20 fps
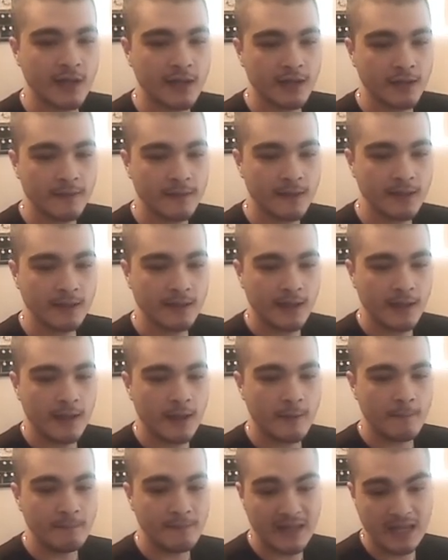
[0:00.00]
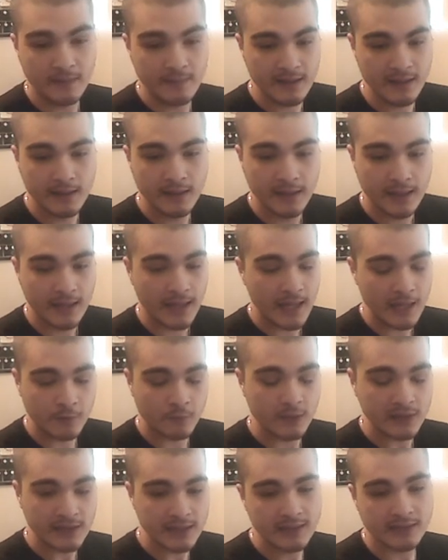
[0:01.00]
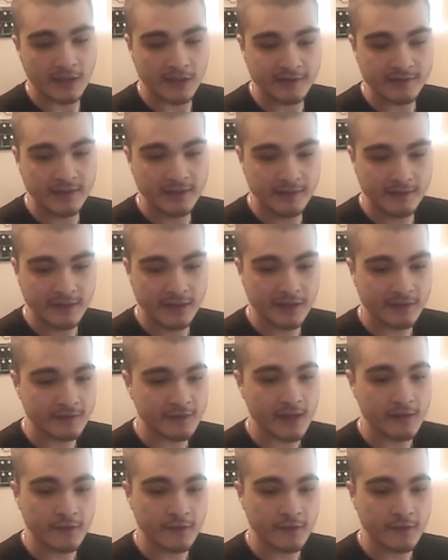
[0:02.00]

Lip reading: And I think maybe it really doesn't exist,